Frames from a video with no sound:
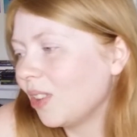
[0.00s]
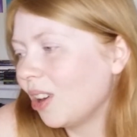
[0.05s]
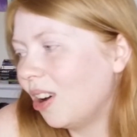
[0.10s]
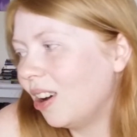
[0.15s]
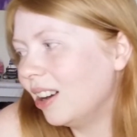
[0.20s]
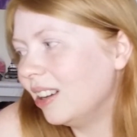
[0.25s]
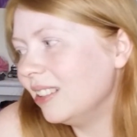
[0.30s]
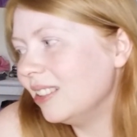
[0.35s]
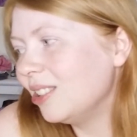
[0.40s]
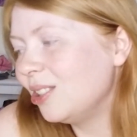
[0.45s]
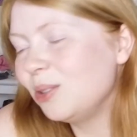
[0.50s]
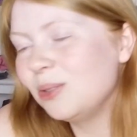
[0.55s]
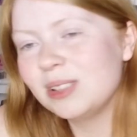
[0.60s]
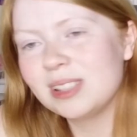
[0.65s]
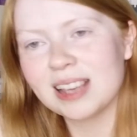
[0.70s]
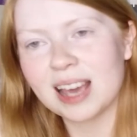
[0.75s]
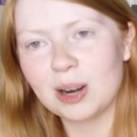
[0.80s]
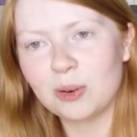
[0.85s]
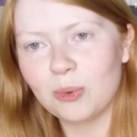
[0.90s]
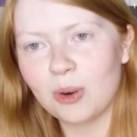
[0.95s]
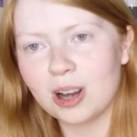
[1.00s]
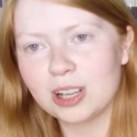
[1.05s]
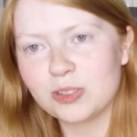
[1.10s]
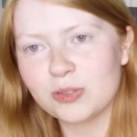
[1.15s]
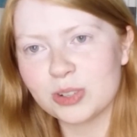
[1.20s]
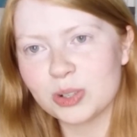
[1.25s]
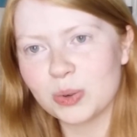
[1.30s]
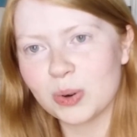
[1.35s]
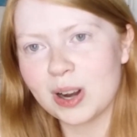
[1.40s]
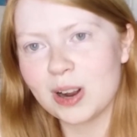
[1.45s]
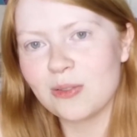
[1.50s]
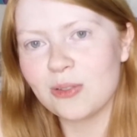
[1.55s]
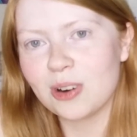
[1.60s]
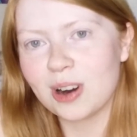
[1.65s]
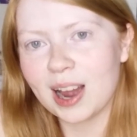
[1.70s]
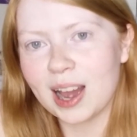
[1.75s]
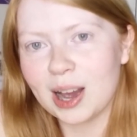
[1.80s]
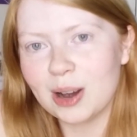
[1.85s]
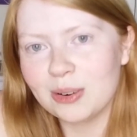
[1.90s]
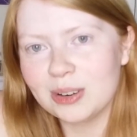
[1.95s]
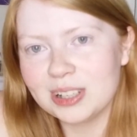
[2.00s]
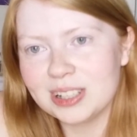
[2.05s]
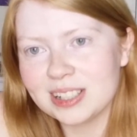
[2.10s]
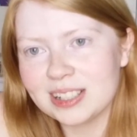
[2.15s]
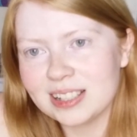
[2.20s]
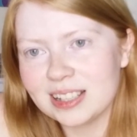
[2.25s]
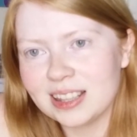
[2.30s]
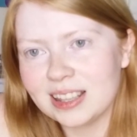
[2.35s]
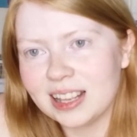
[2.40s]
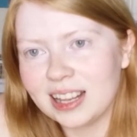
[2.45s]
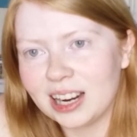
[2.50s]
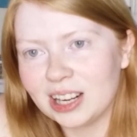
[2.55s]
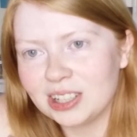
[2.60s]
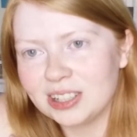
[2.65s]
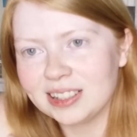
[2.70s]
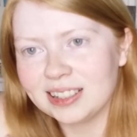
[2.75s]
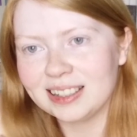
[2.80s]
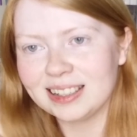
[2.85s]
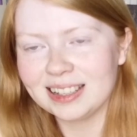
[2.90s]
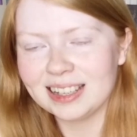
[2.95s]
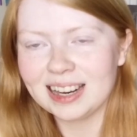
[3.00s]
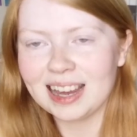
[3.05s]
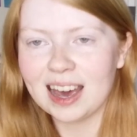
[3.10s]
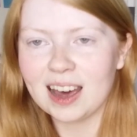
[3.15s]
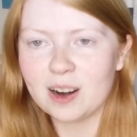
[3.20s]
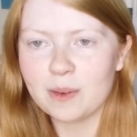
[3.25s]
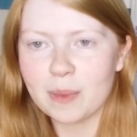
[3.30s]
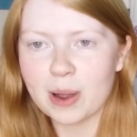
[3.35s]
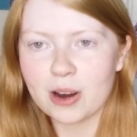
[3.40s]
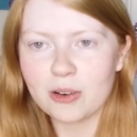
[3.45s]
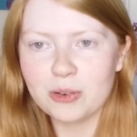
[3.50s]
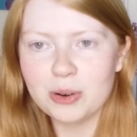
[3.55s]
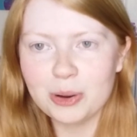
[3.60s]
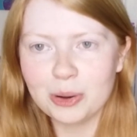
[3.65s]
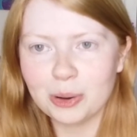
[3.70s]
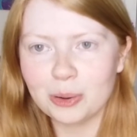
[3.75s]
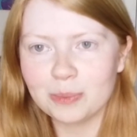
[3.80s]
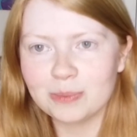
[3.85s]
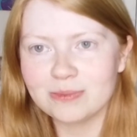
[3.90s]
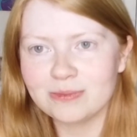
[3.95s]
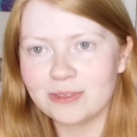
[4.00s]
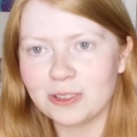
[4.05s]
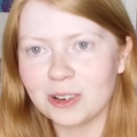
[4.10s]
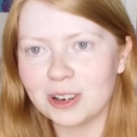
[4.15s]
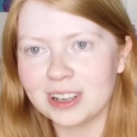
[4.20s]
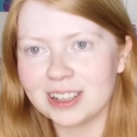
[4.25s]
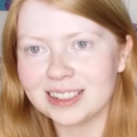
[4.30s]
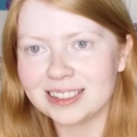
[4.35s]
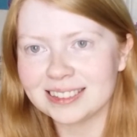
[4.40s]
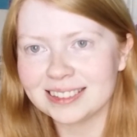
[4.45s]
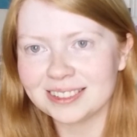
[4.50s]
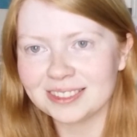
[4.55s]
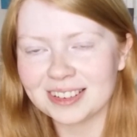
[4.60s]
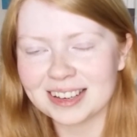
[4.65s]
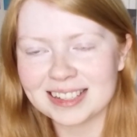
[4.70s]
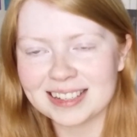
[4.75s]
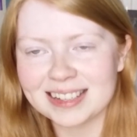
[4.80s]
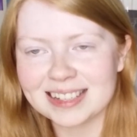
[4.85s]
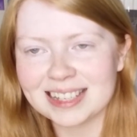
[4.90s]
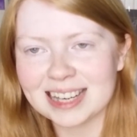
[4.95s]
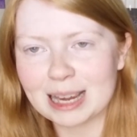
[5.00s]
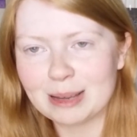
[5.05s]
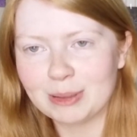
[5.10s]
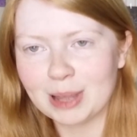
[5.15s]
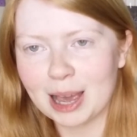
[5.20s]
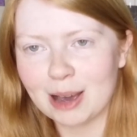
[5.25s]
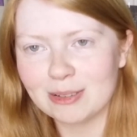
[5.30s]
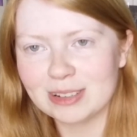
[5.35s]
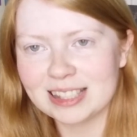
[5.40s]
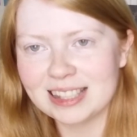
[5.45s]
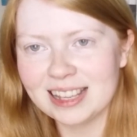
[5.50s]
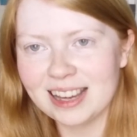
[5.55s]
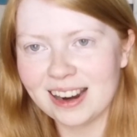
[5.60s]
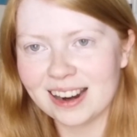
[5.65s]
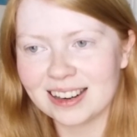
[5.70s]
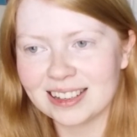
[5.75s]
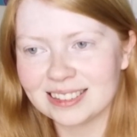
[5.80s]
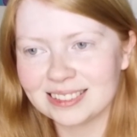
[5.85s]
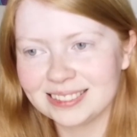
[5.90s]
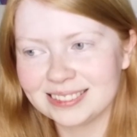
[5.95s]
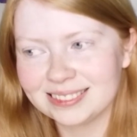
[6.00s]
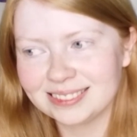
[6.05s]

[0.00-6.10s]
on suicide watch for 24 hours, and then I could get out of my room for the rest of the time that I was there.